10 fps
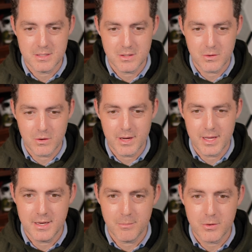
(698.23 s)
So go
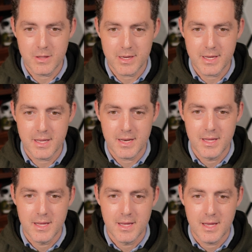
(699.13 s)
double click it
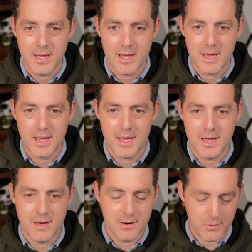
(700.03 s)

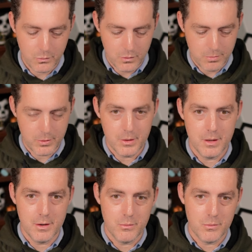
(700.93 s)
and we'll
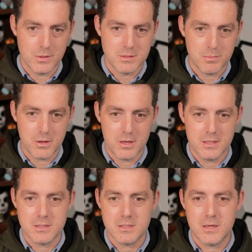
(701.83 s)
put
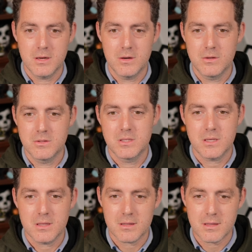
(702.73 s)
response goes
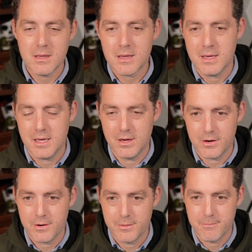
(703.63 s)

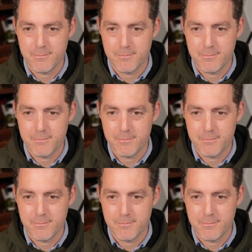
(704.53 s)
here.